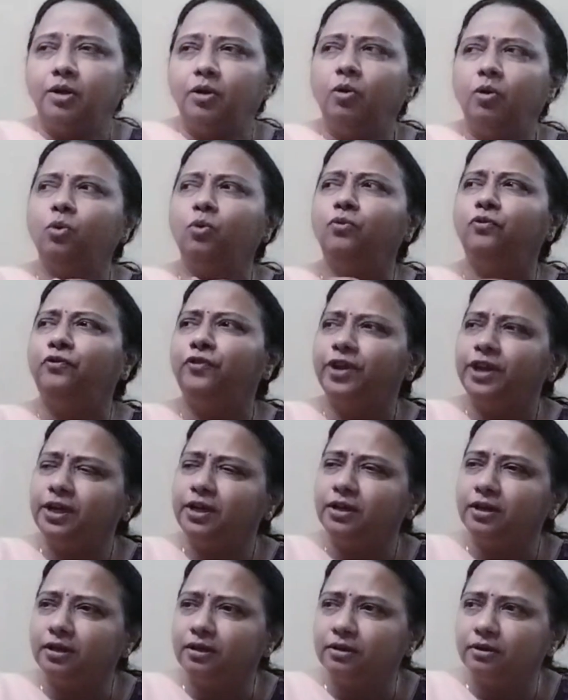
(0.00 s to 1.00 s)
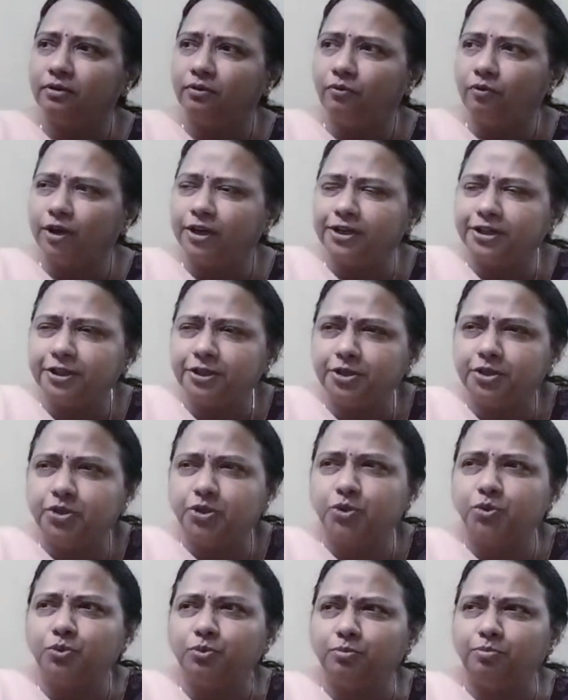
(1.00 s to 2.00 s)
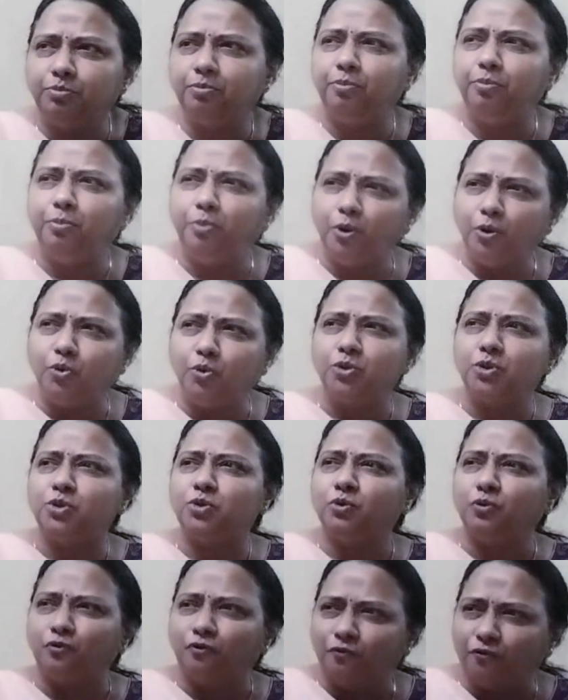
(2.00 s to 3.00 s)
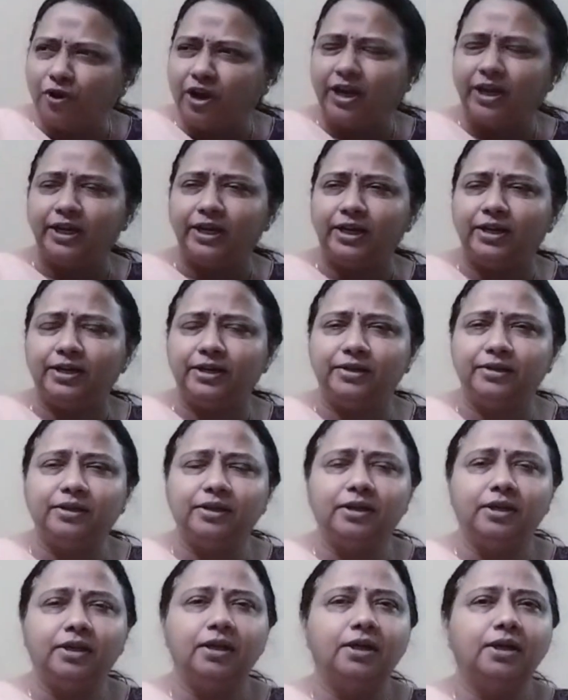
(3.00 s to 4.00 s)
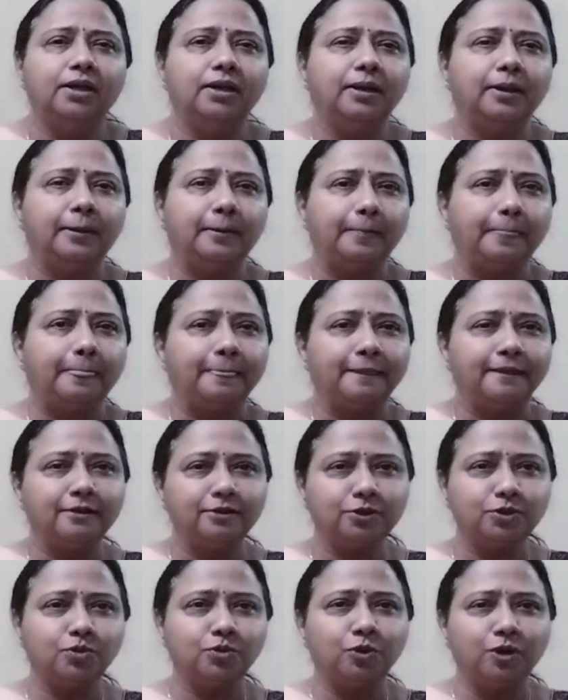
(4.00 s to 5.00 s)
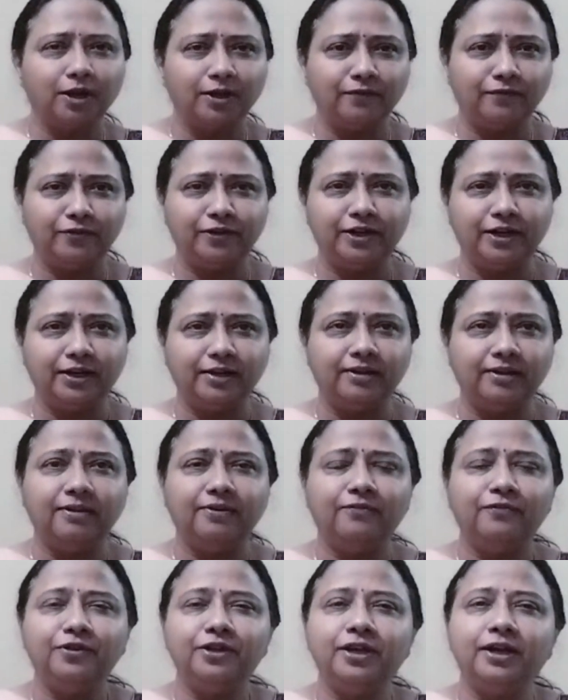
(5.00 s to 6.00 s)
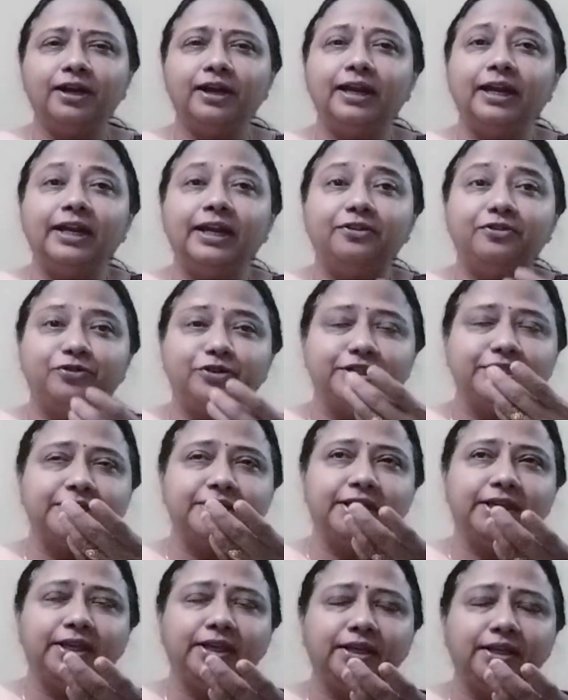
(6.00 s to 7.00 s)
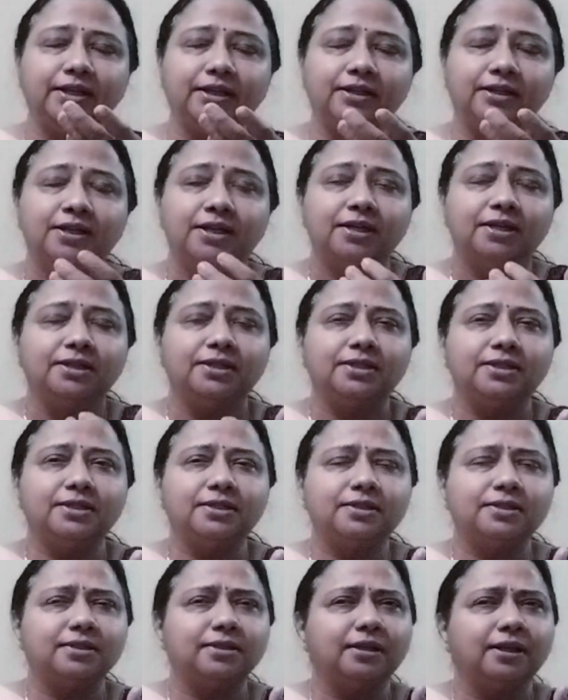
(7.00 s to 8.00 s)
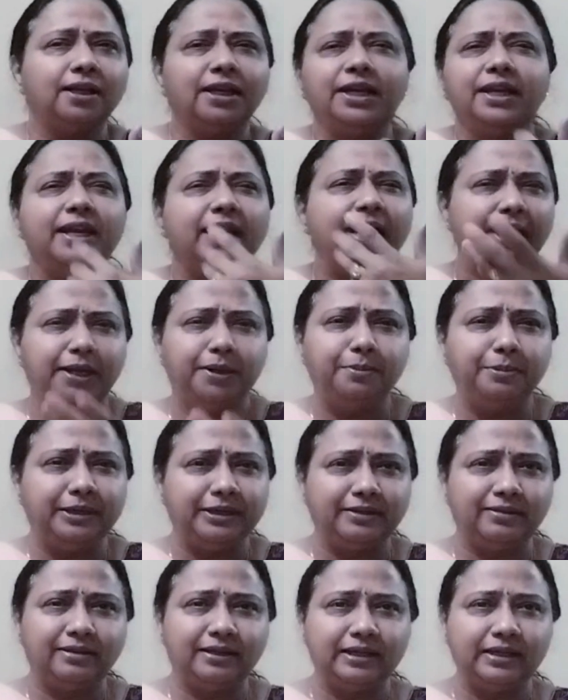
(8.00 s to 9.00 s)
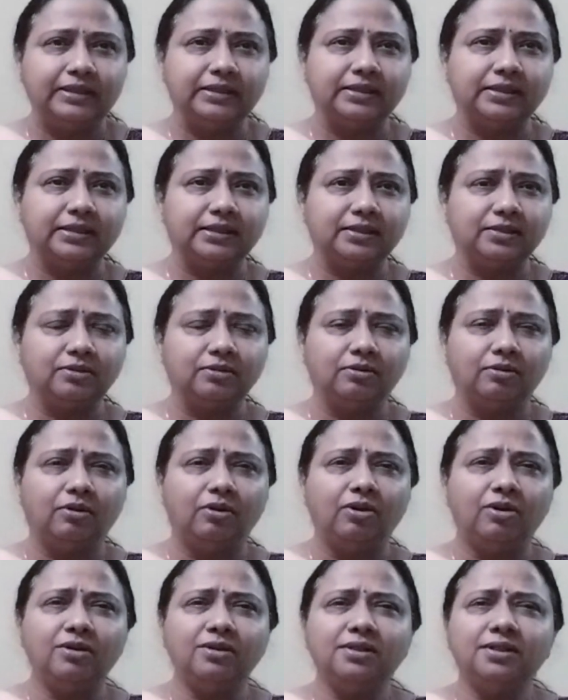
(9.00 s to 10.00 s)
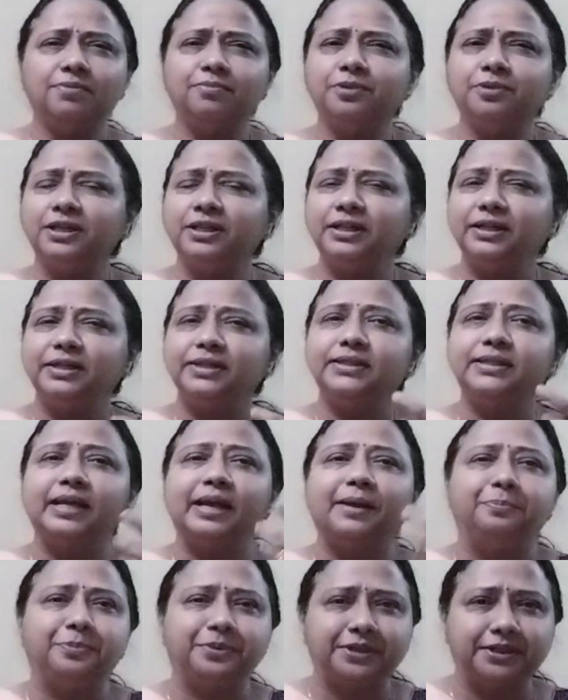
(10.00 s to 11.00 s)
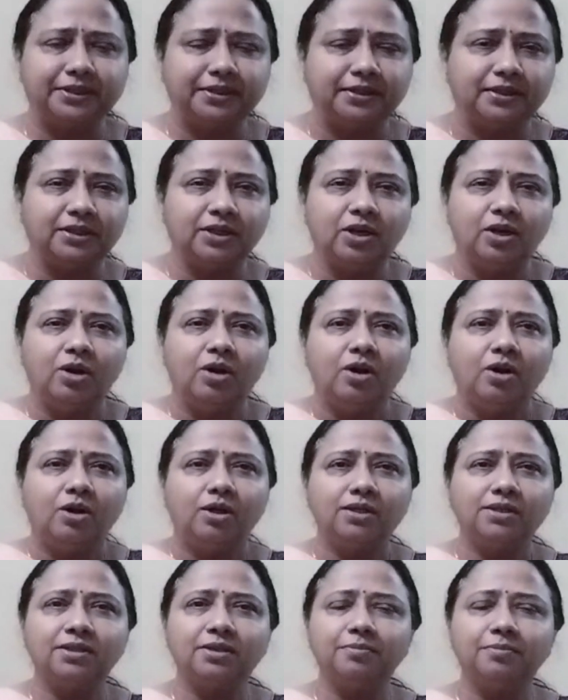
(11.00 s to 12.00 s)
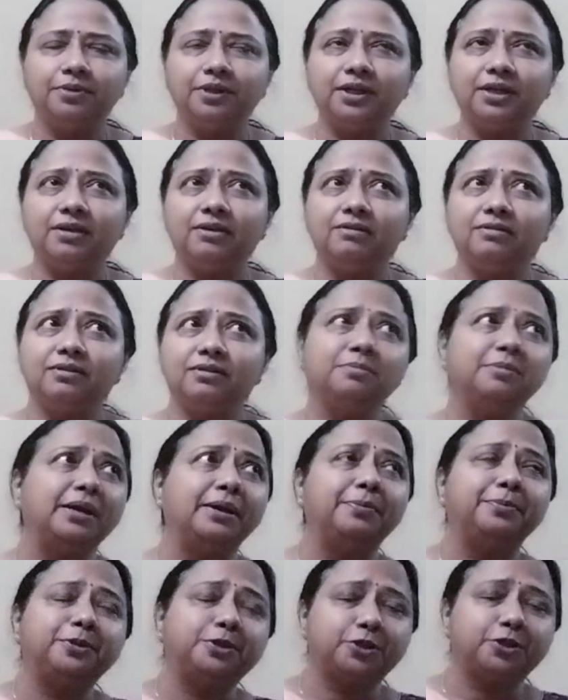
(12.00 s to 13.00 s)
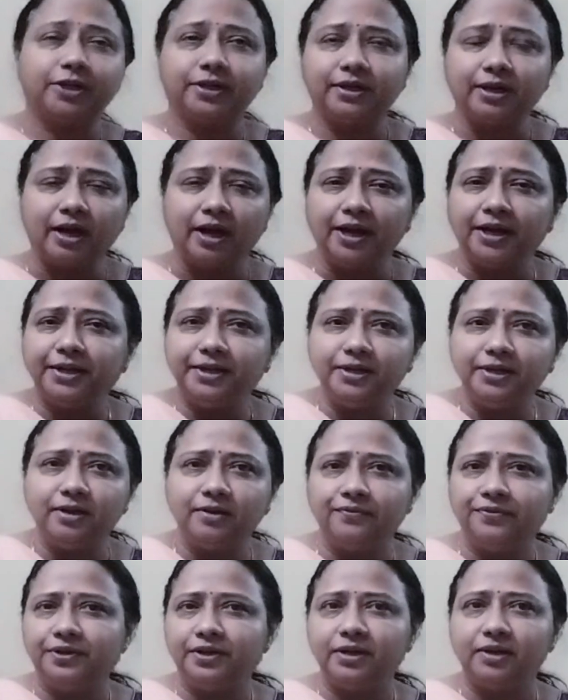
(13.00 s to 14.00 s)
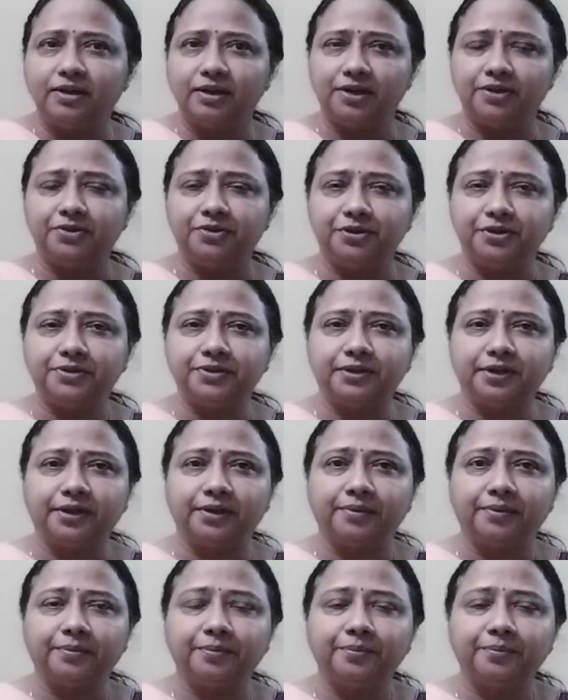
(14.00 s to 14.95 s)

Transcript: Oh wind, why did you blow so wild? So what have we done? We are addressing inanimate things or something that is absent or something, some abstract idea we are addressing.